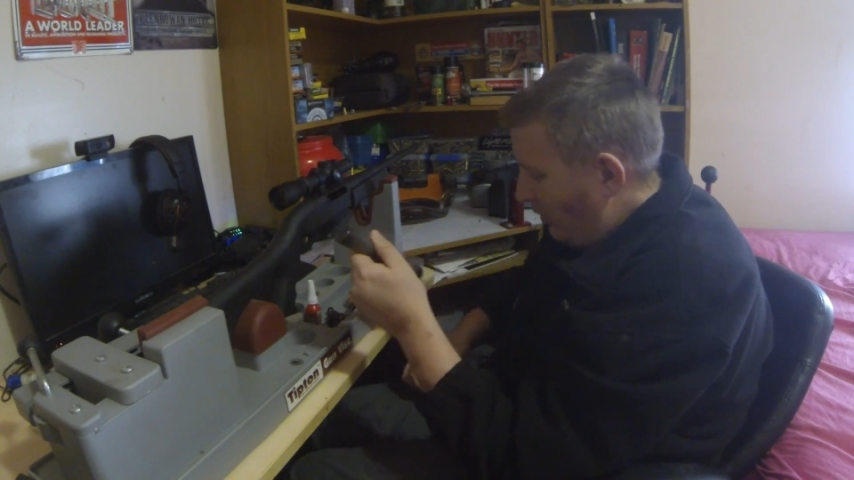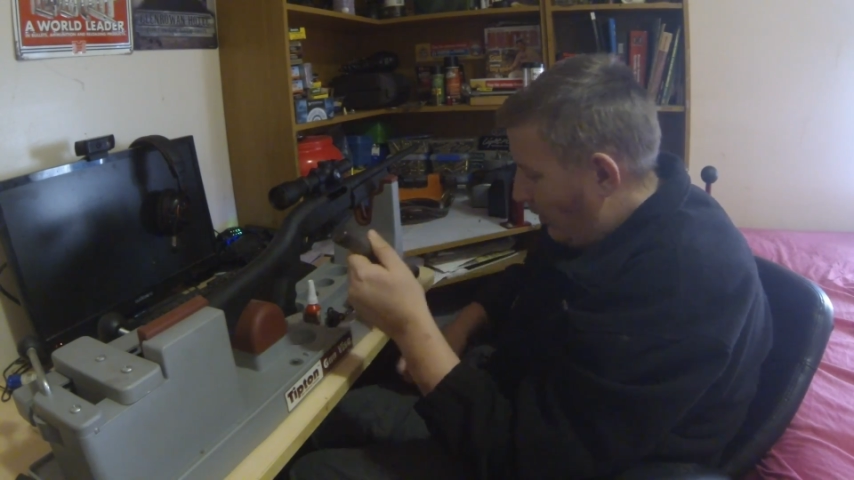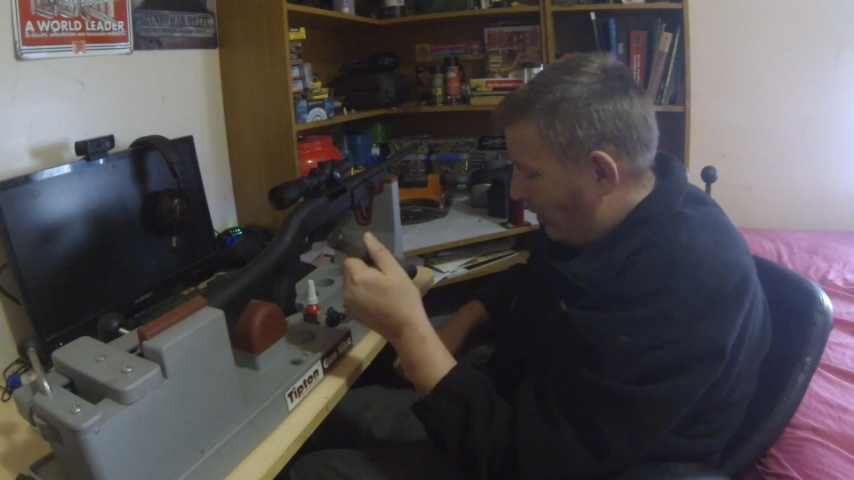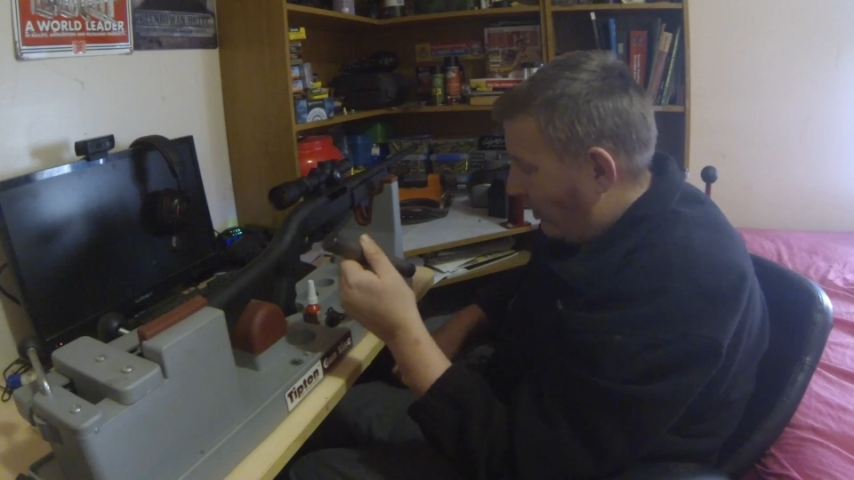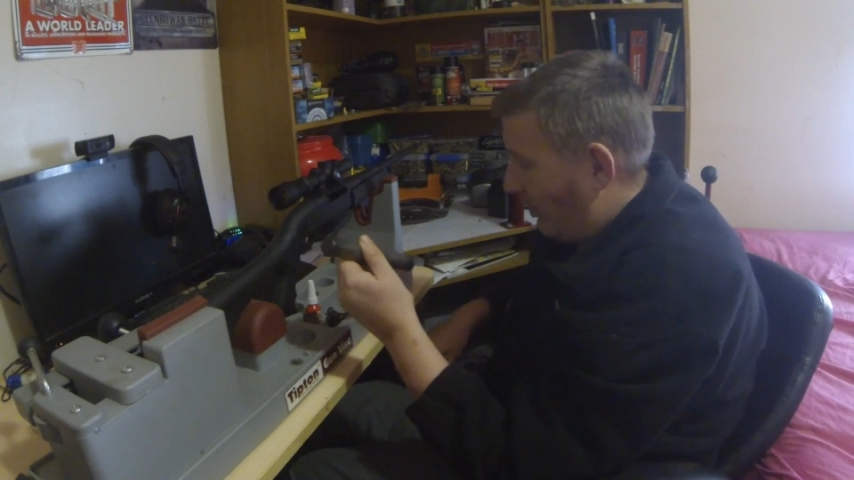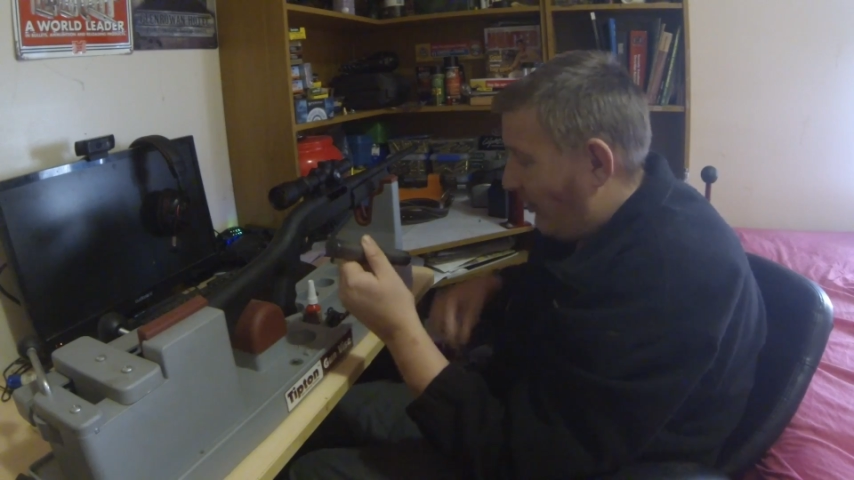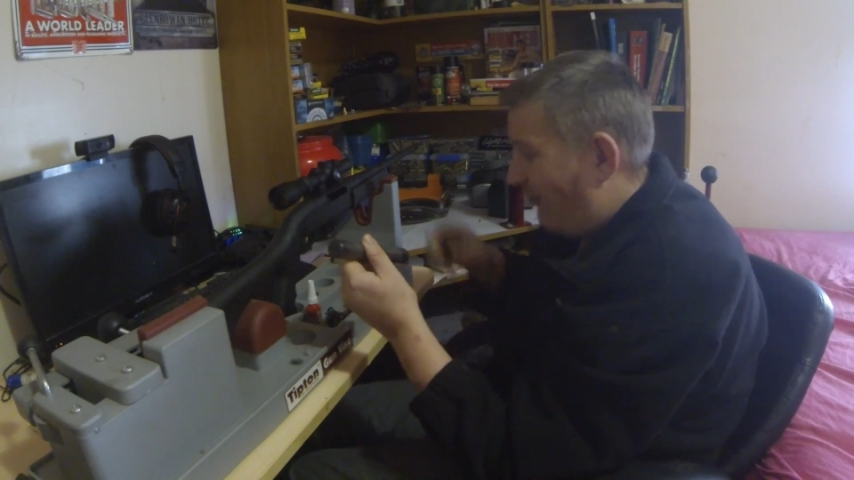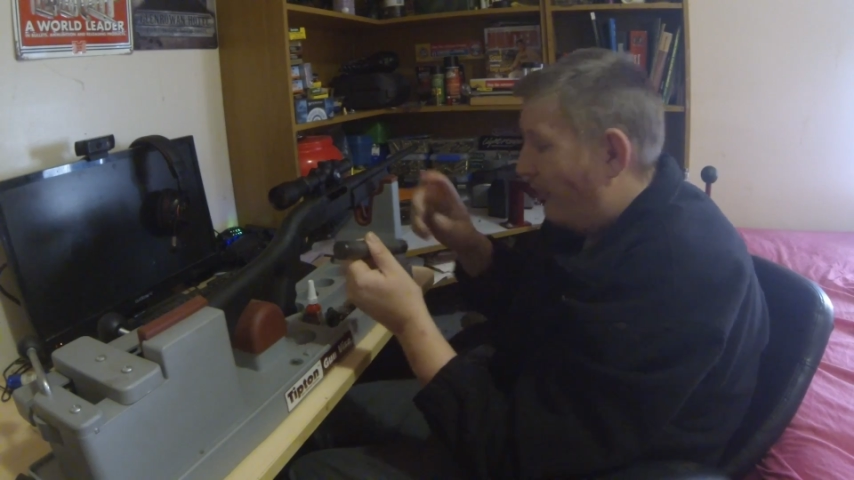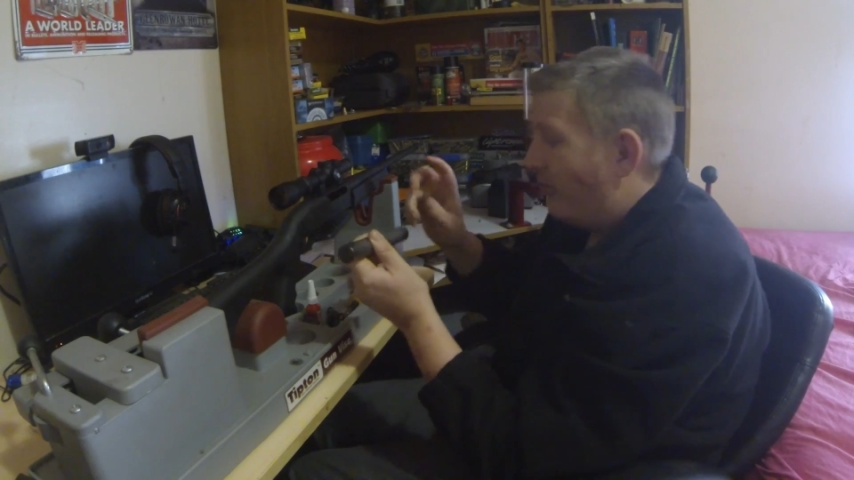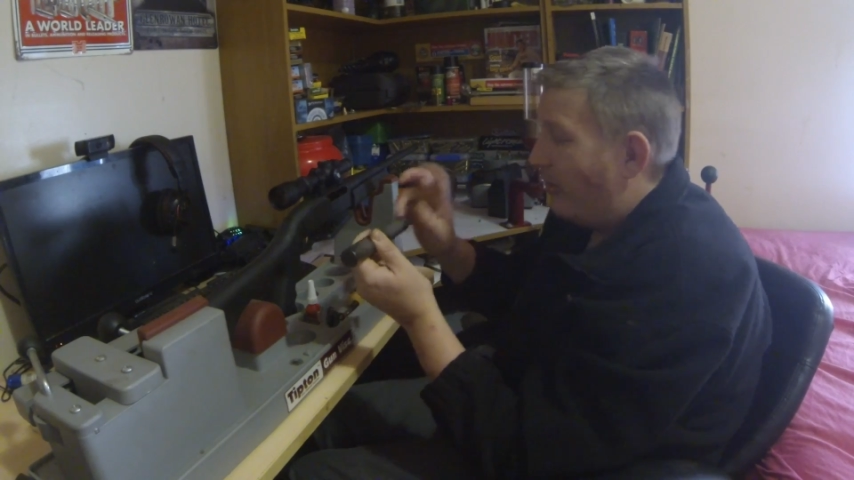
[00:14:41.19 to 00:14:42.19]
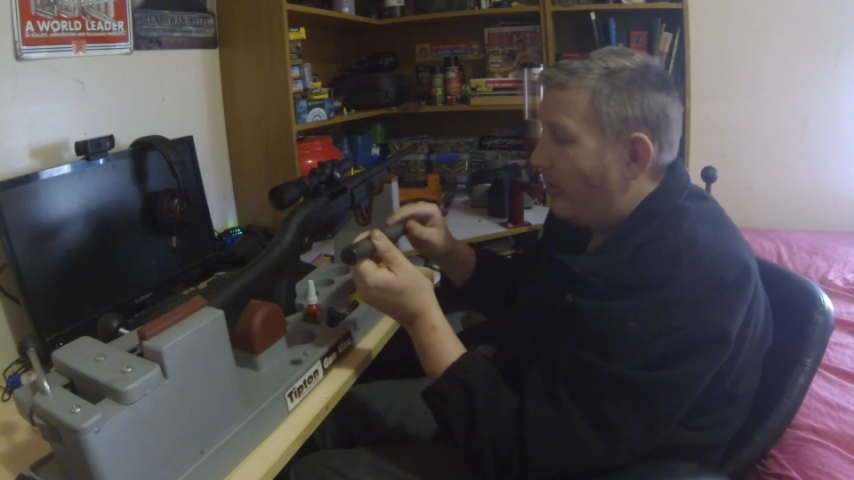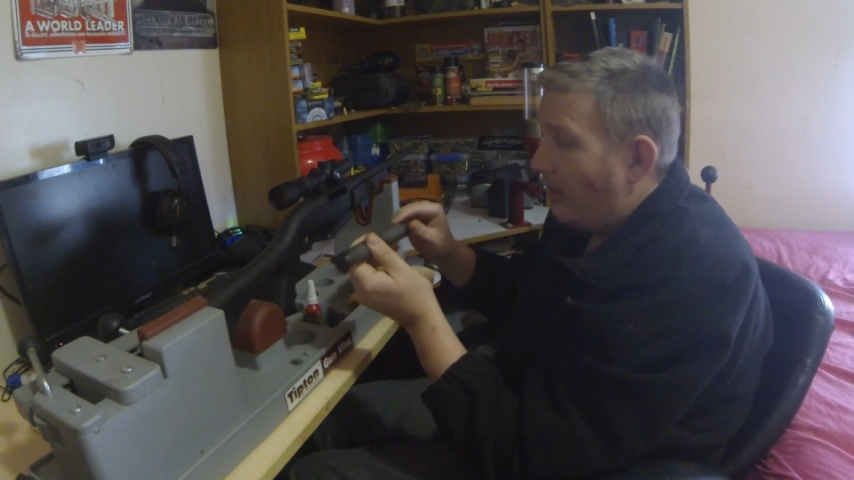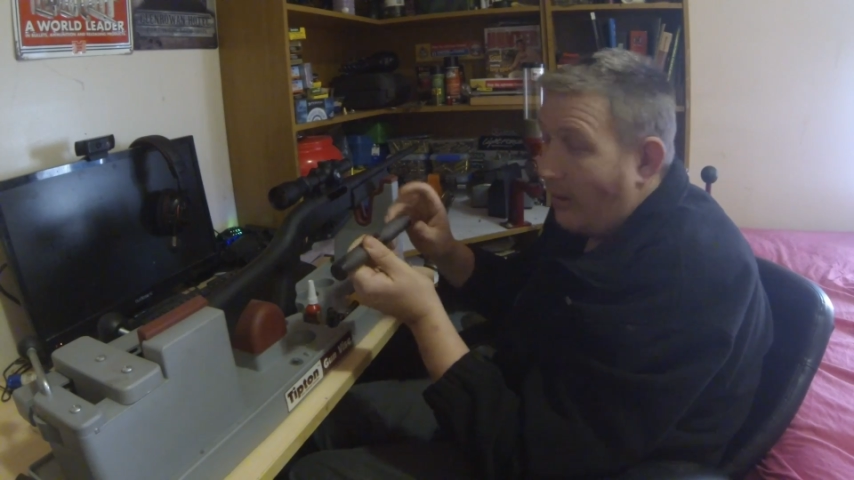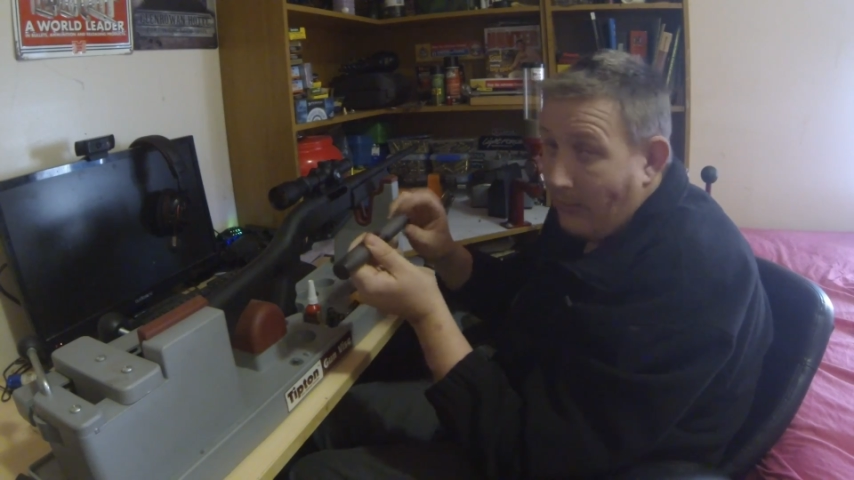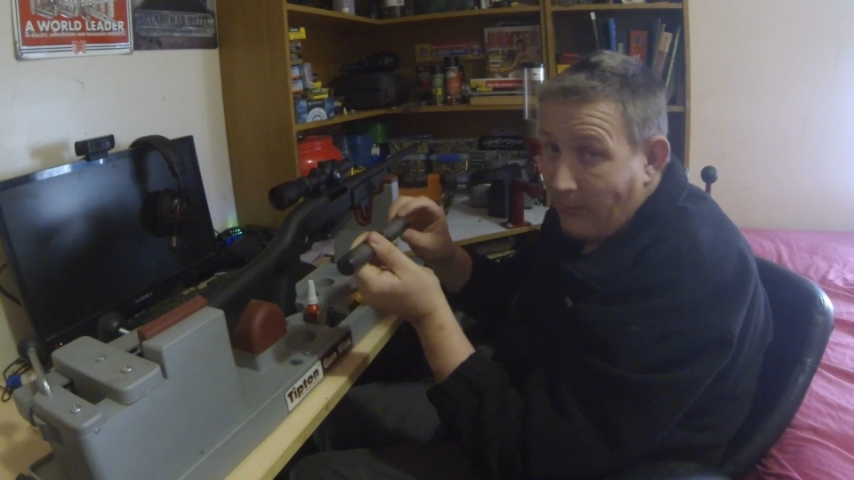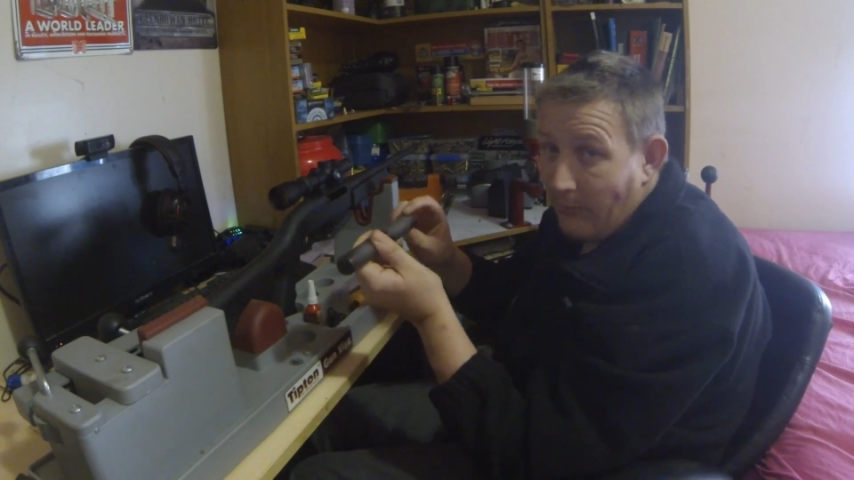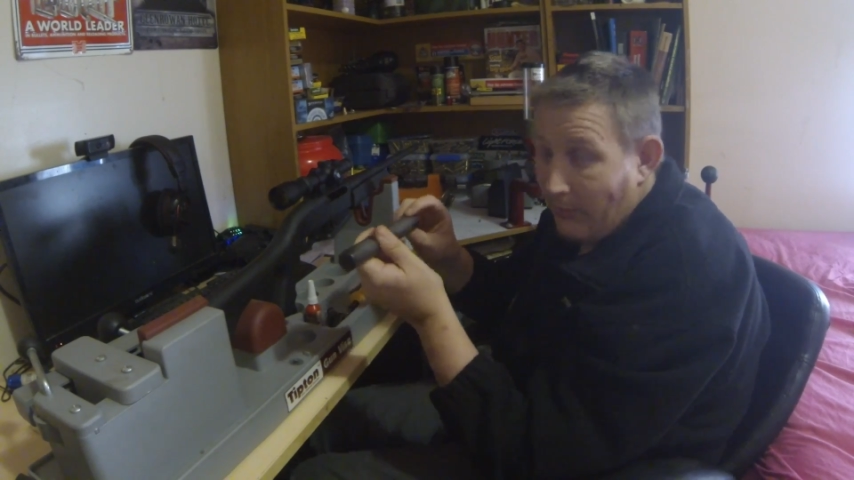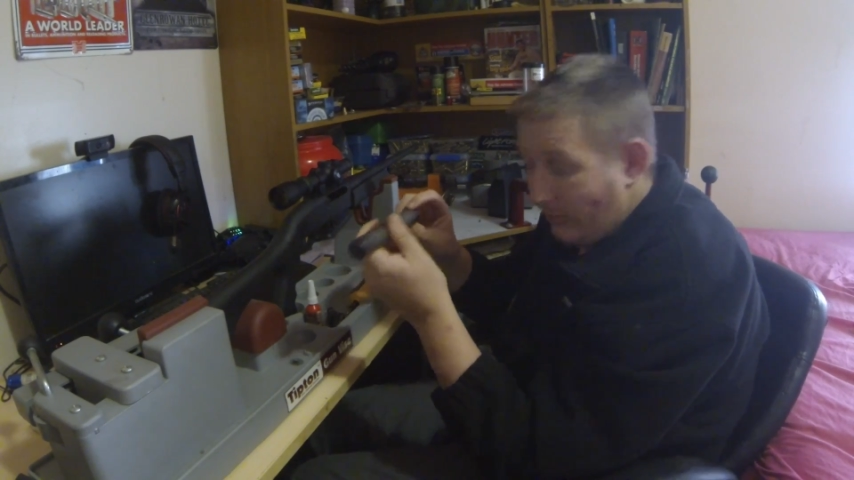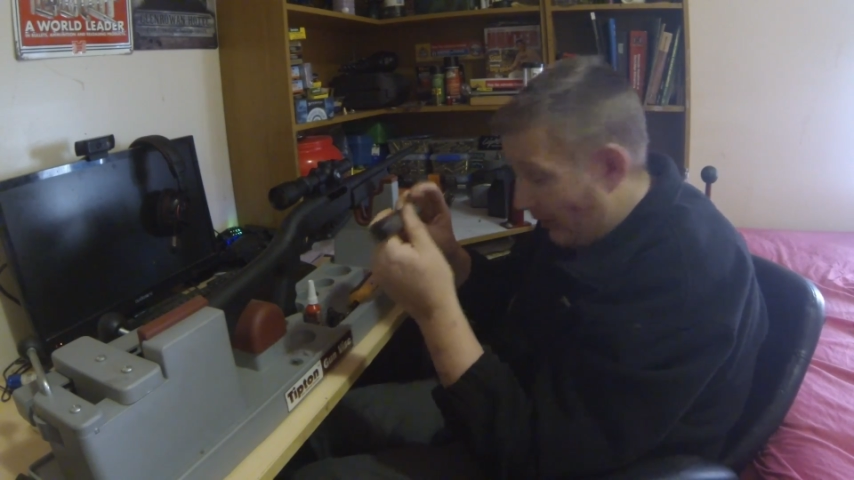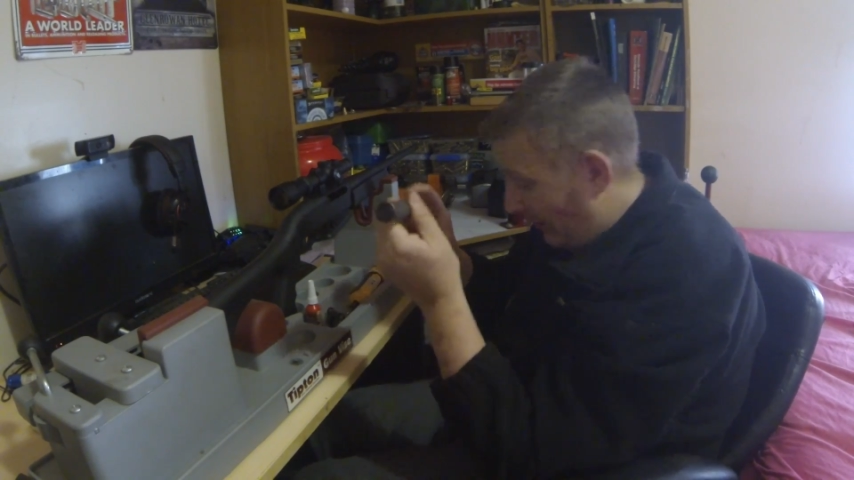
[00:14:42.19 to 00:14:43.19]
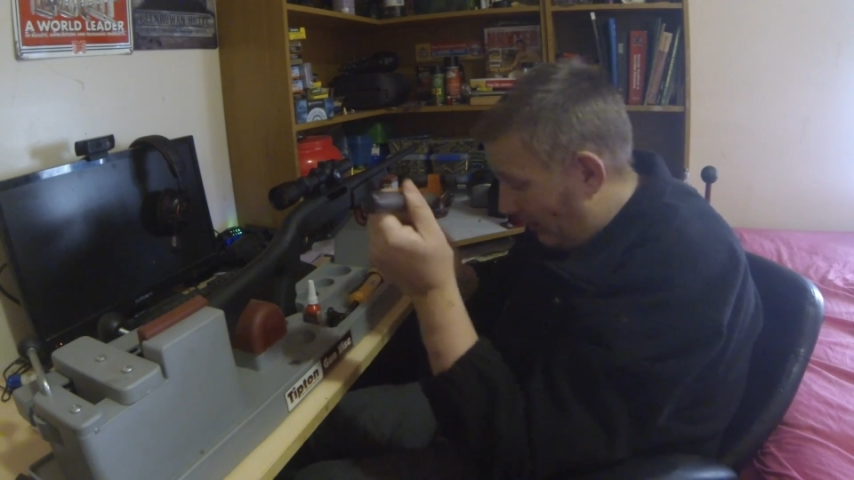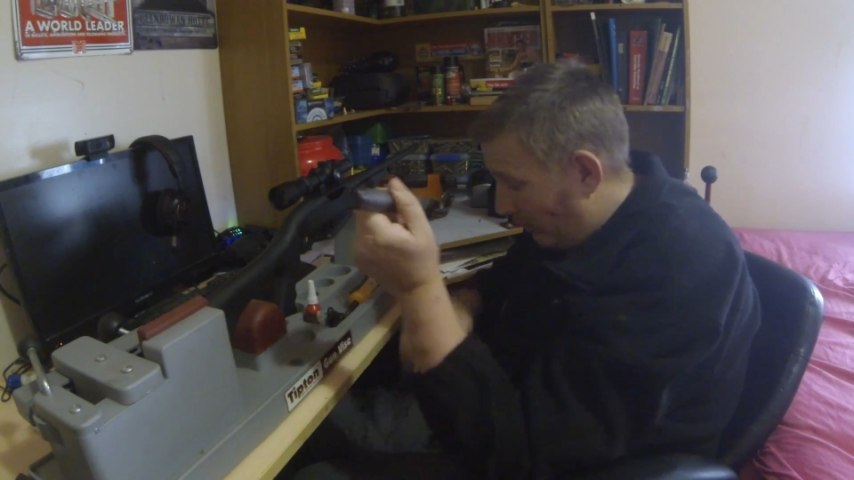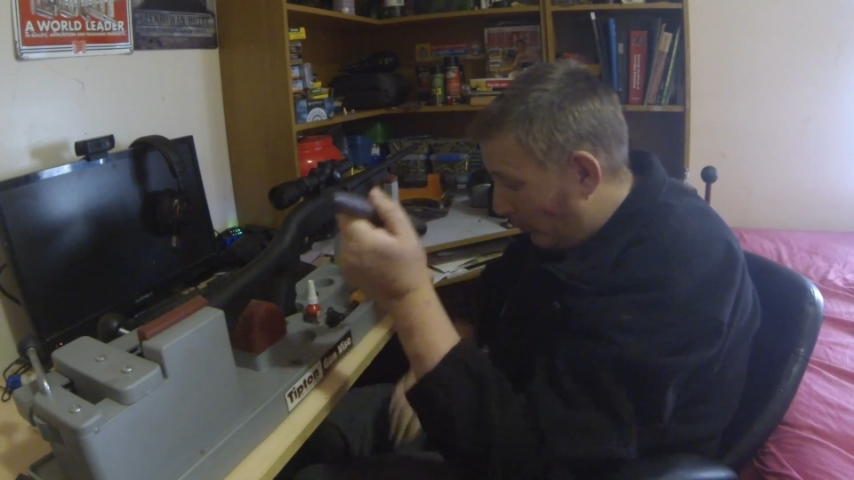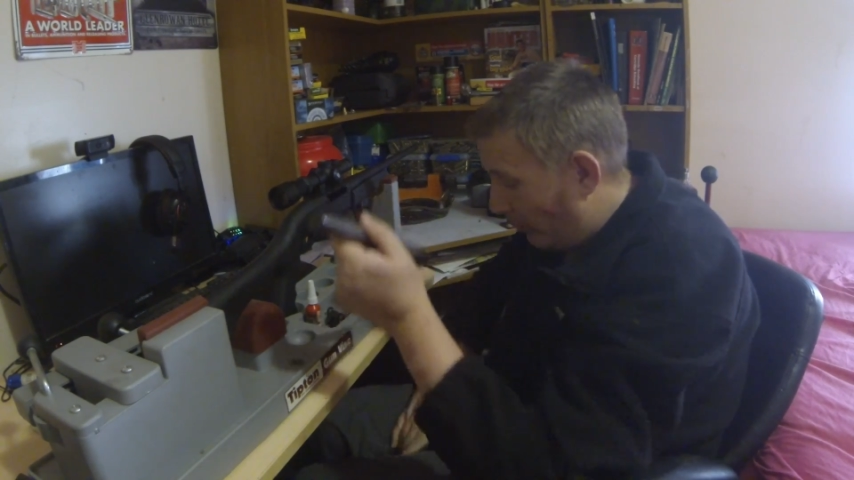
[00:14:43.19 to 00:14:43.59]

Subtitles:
and fit the handle on